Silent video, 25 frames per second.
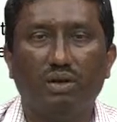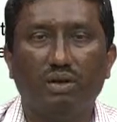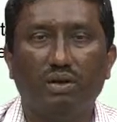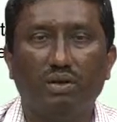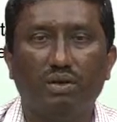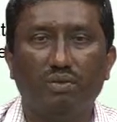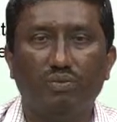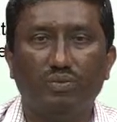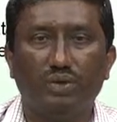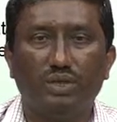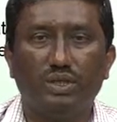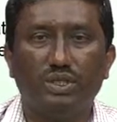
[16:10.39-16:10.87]

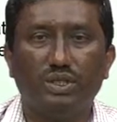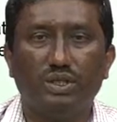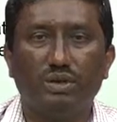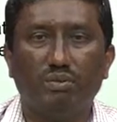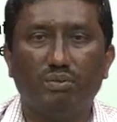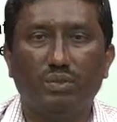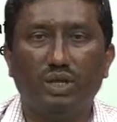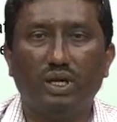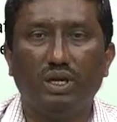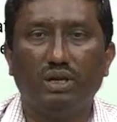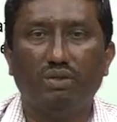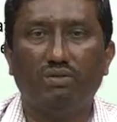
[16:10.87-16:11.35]
which
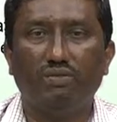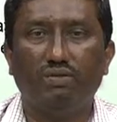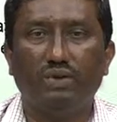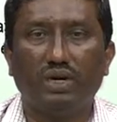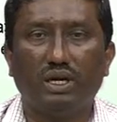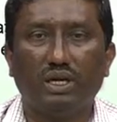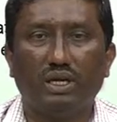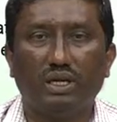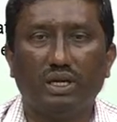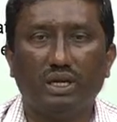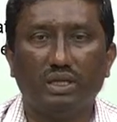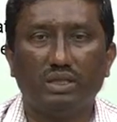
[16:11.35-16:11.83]
may in
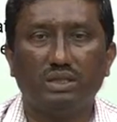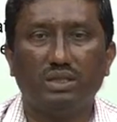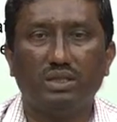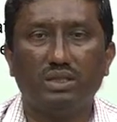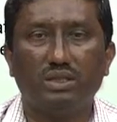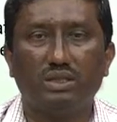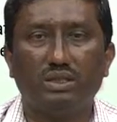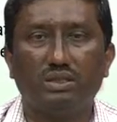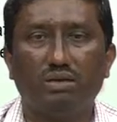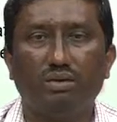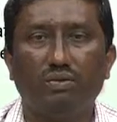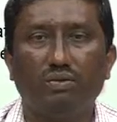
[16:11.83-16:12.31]
fact
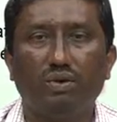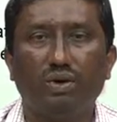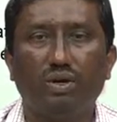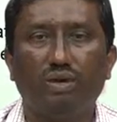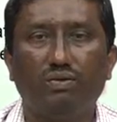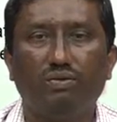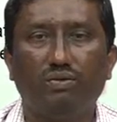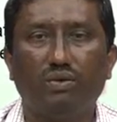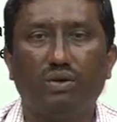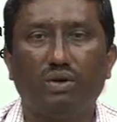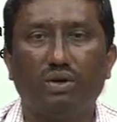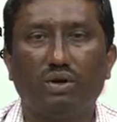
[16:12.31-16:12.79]
exist only
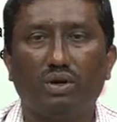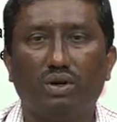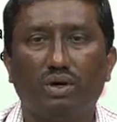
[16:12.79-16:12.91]
for